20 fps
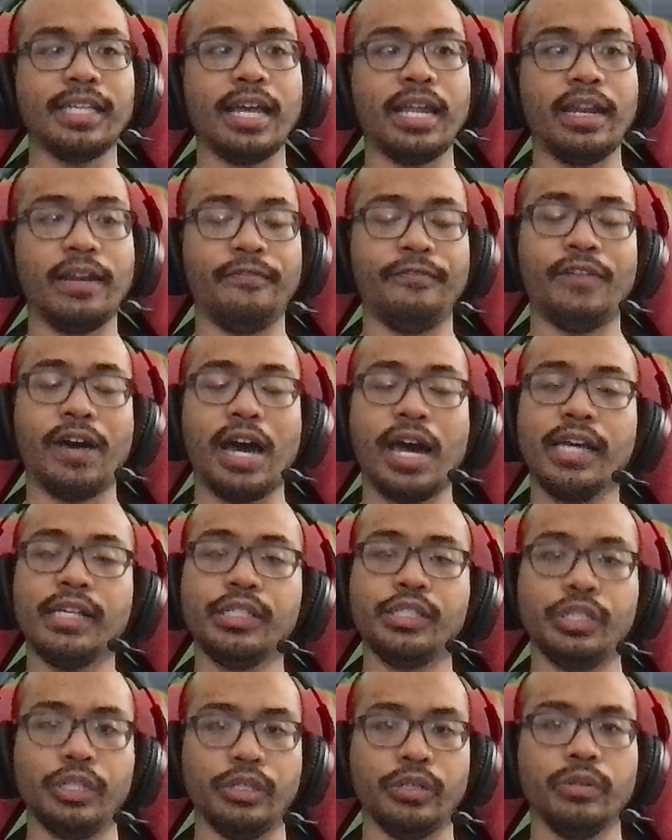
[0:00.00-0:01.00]
and
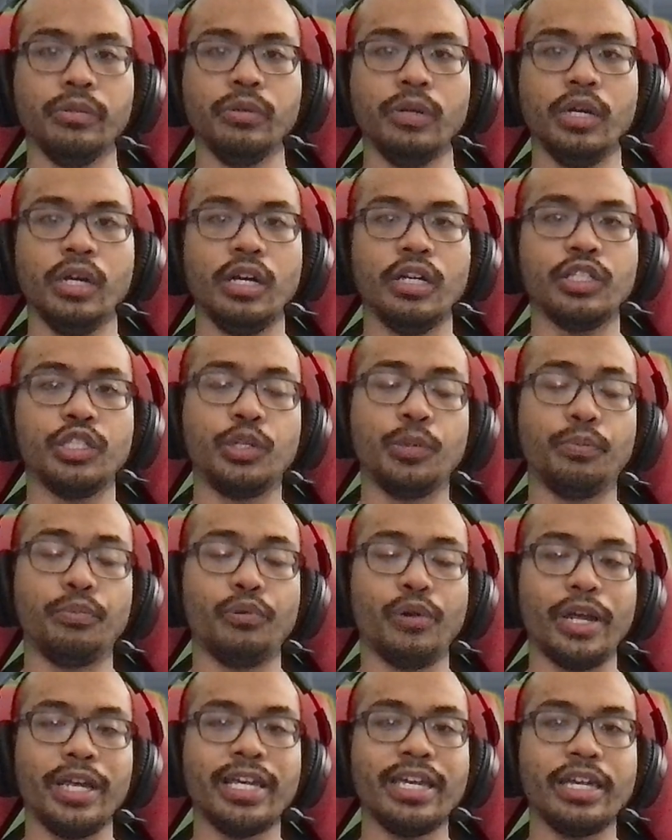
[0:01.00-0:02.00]
advise you to
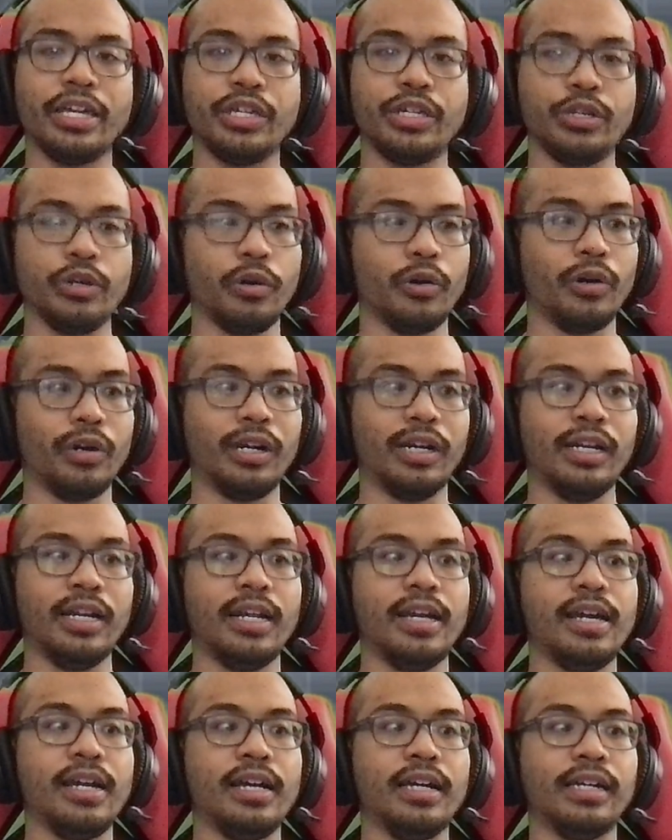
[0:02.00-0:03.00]
bring your
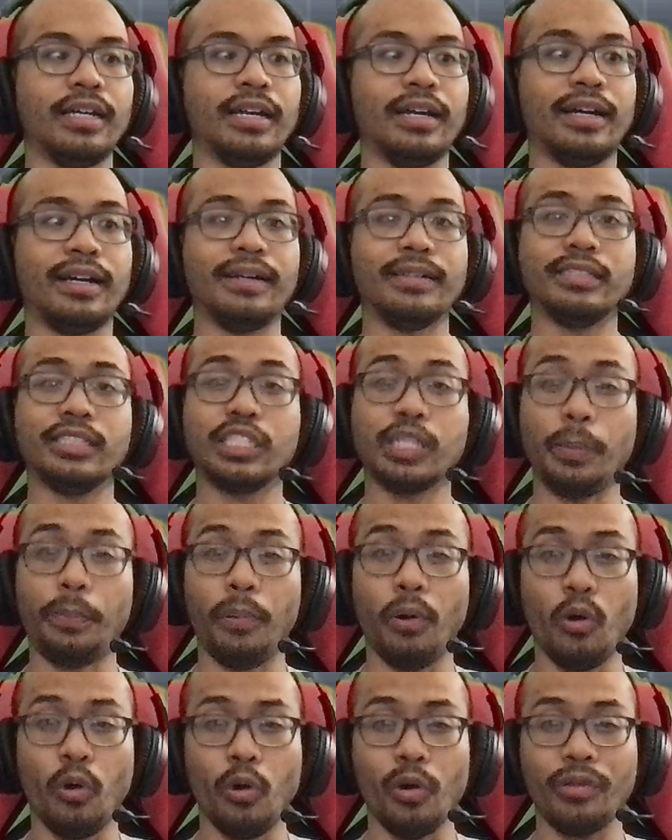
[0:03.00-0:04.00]

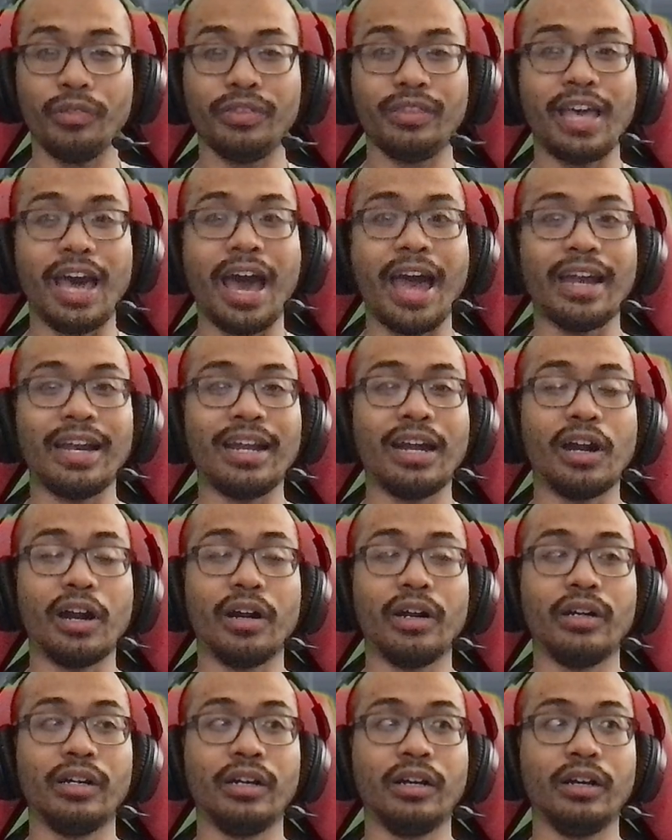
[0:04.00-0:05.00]
support
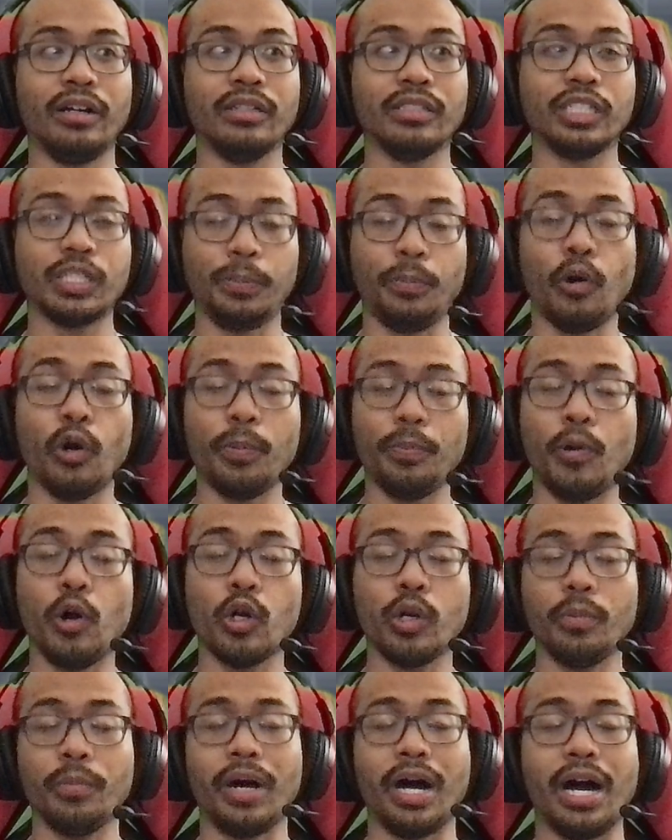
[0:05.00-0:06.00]

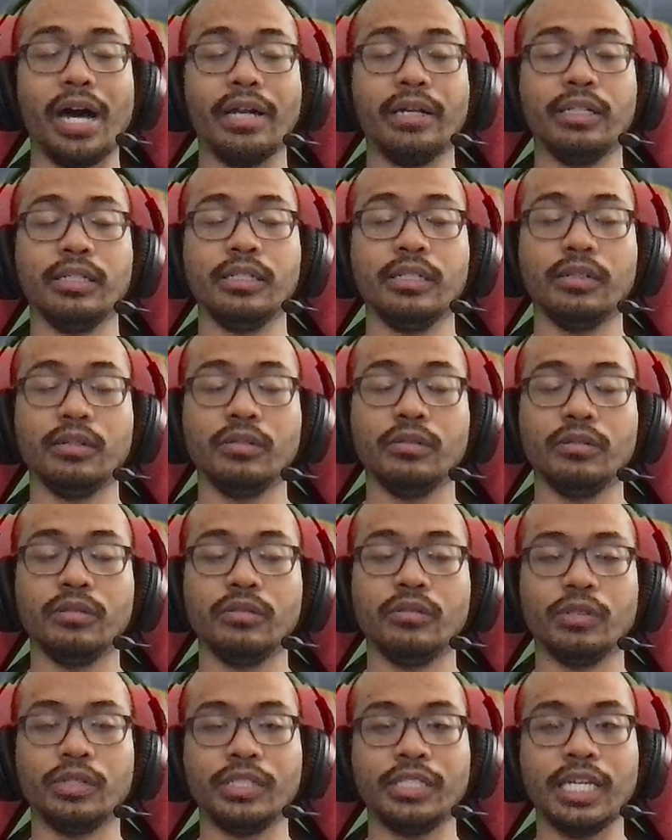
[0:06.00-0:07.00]
Pokemon
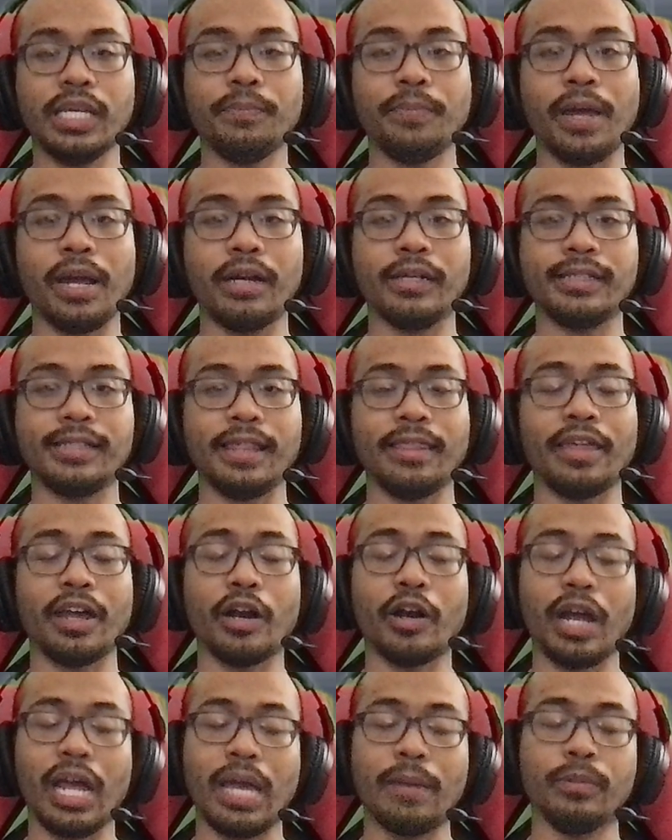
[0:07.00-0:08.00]
or sync pairs that
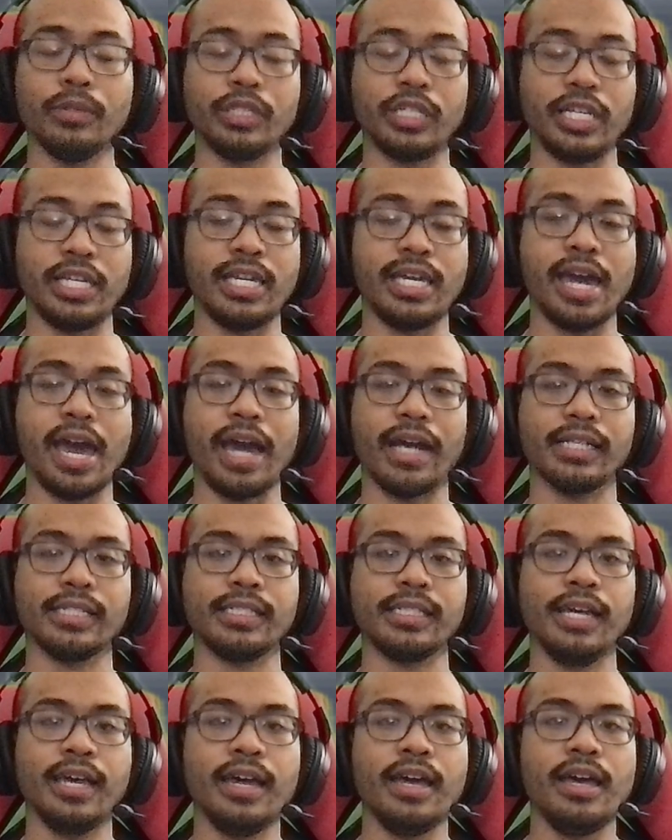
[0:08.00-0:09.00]
are able to
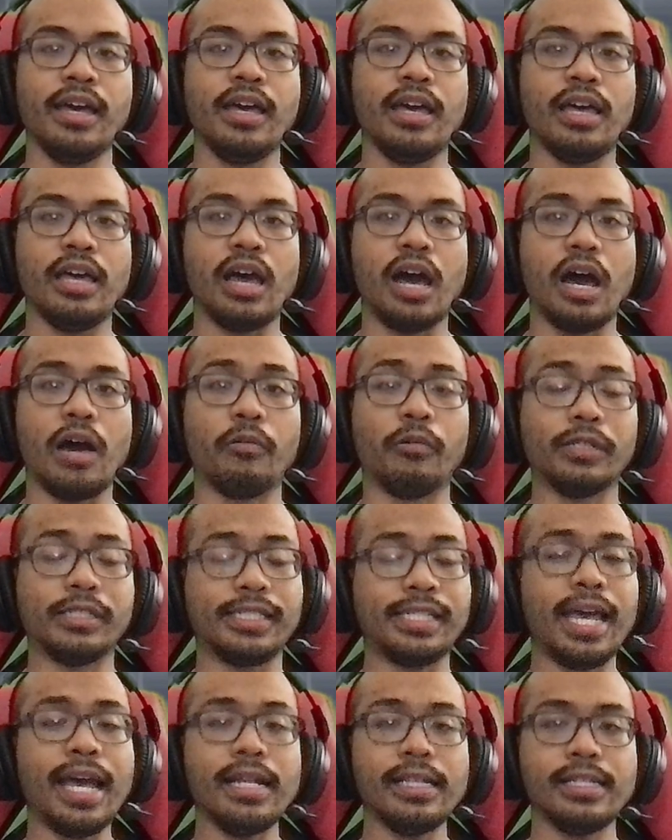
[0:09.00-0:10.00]
EX.
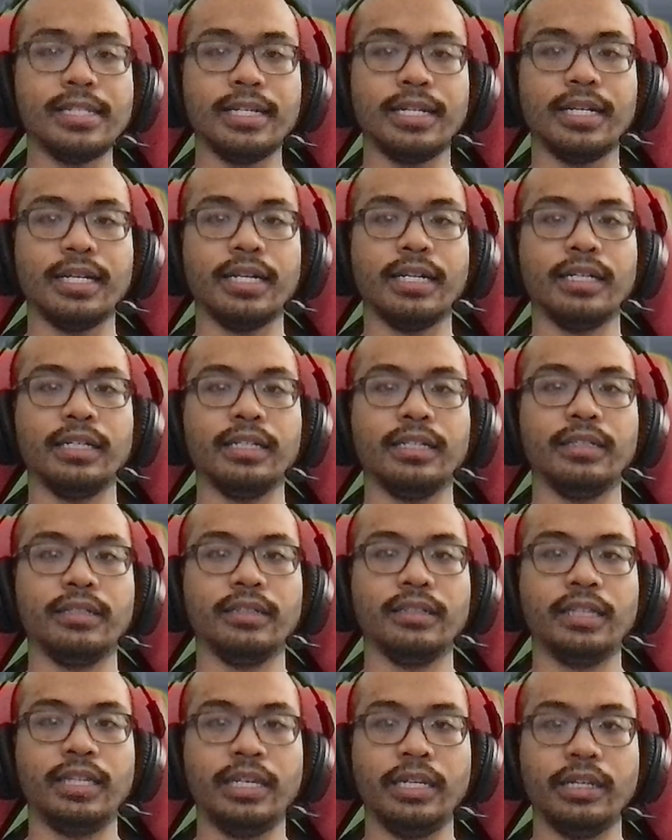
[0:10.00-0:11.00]
Rosanta
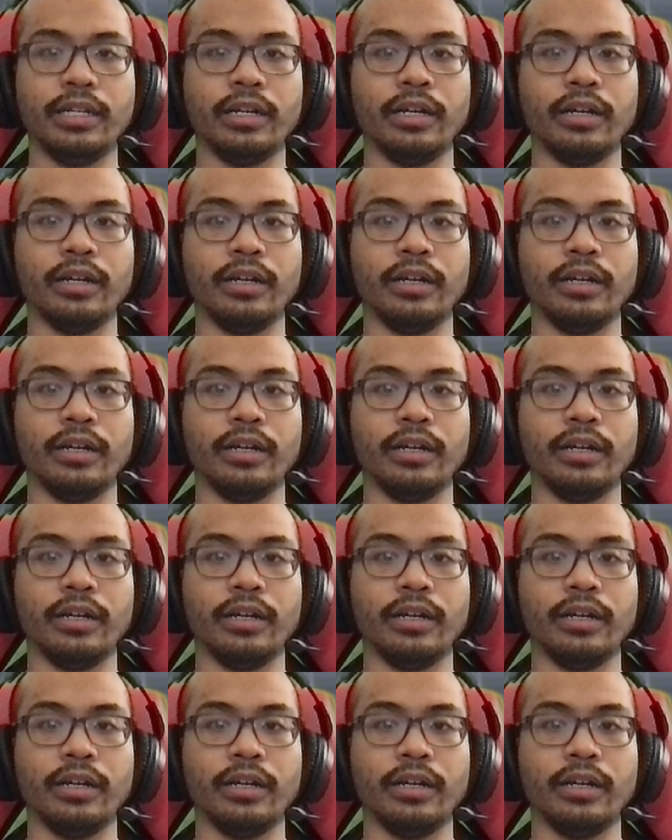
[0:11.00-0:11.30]
here